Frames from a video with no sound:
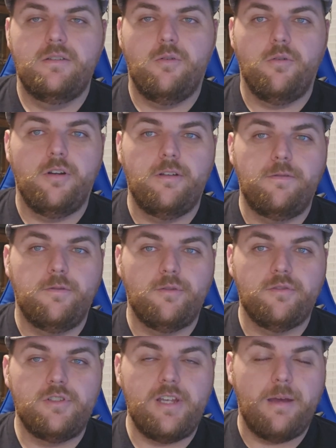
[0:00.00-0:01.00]
or a
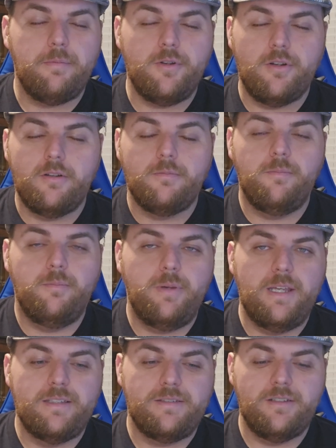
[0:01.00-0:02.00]
full chapter
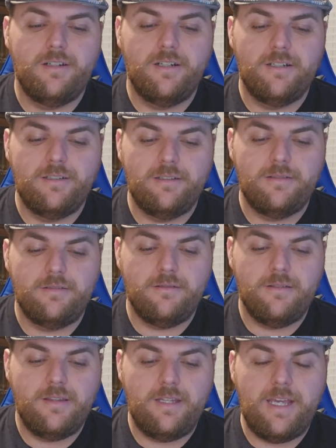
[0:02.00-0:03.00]
based on
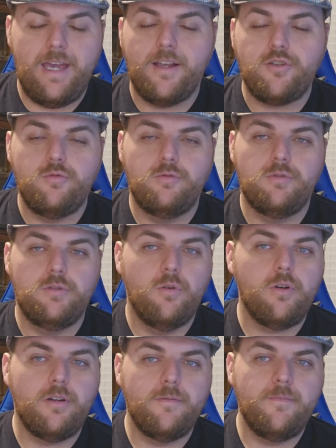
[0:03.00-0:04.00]
the actual
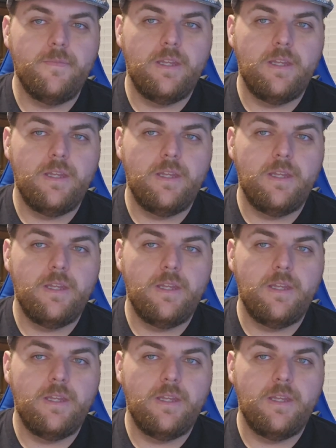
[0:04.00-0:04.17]
lore.